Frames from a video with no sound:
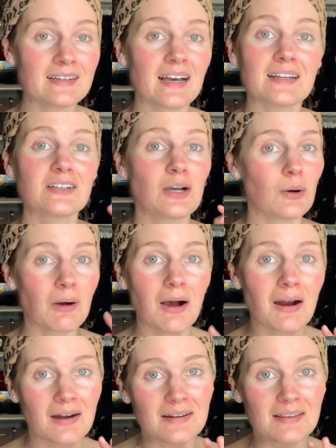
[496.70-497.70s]
kind of go
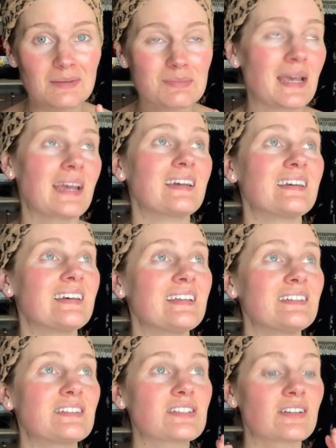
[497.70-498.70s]
hard in the paint
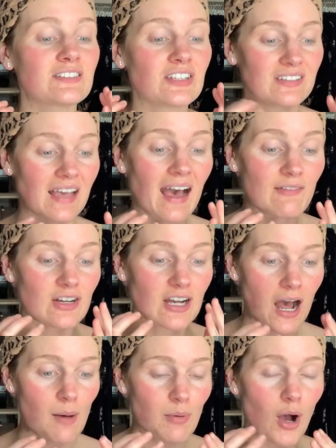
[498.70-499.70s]
and just have a
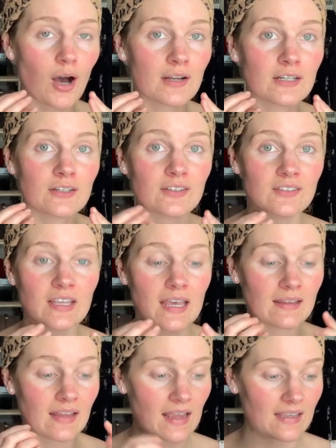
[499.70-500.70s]
cup on her
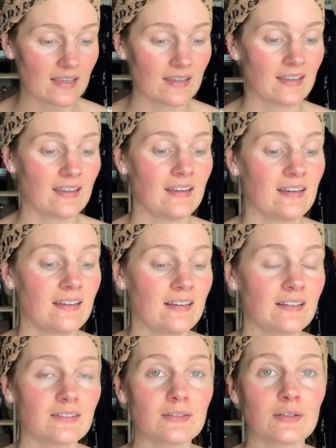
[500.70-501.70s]
skin, like
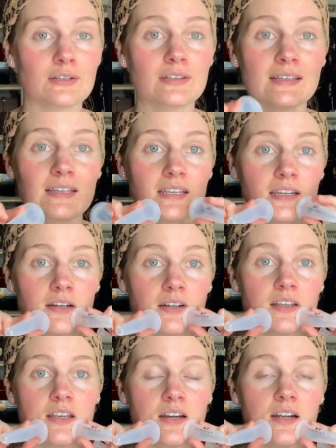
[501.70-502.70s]
literally here and
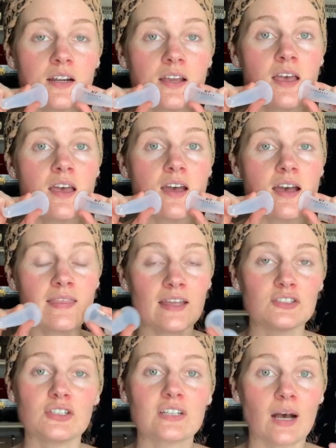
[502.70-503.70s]
here. And
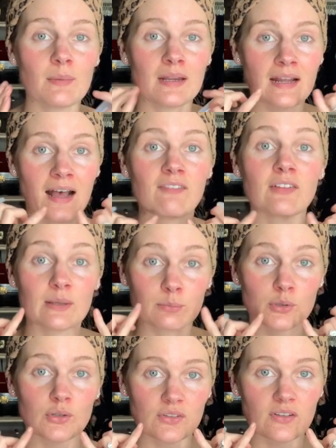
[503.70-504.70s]
then she'd come in and have like
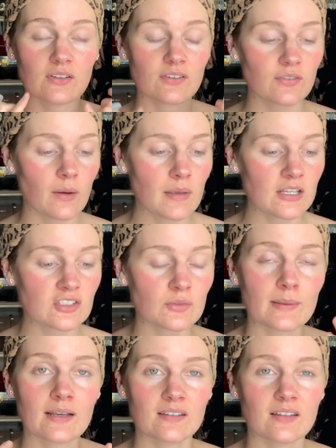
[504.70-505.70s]
bruises from it just
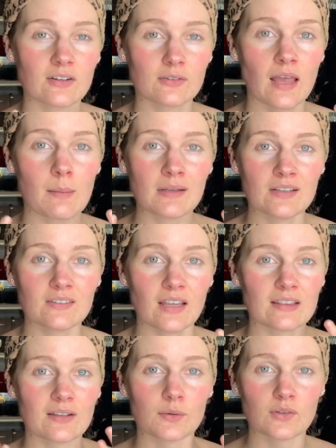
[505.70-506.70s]
because that means
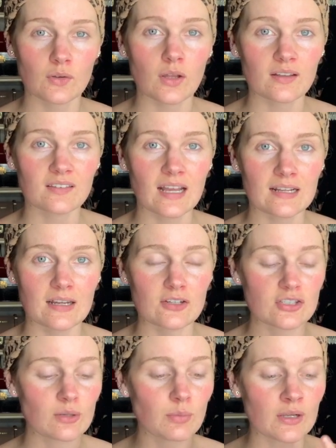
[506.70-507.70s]
like there was a lot of
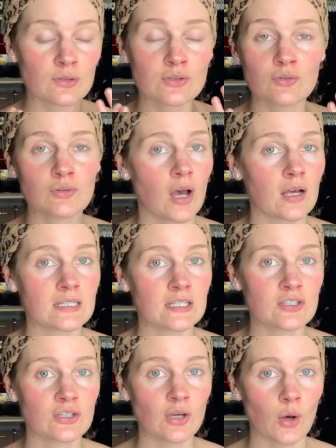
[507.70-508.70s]
stagnation, but you do not
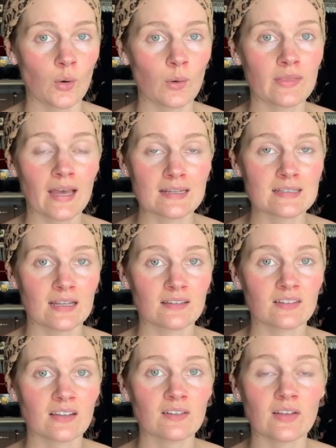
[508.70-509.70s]
need to go that
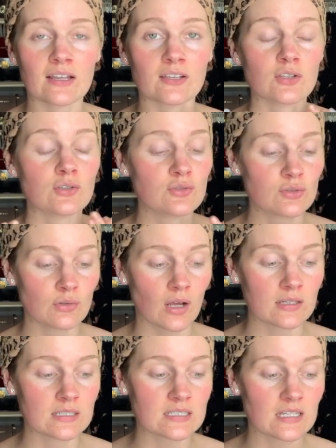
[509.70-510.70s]
intensely. Like you do
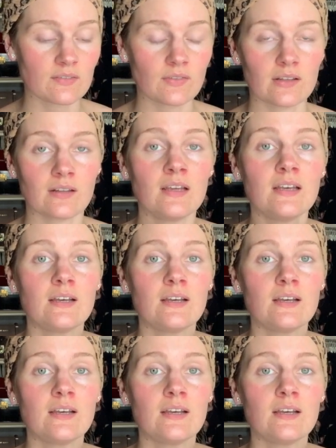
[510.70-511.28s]
not need to even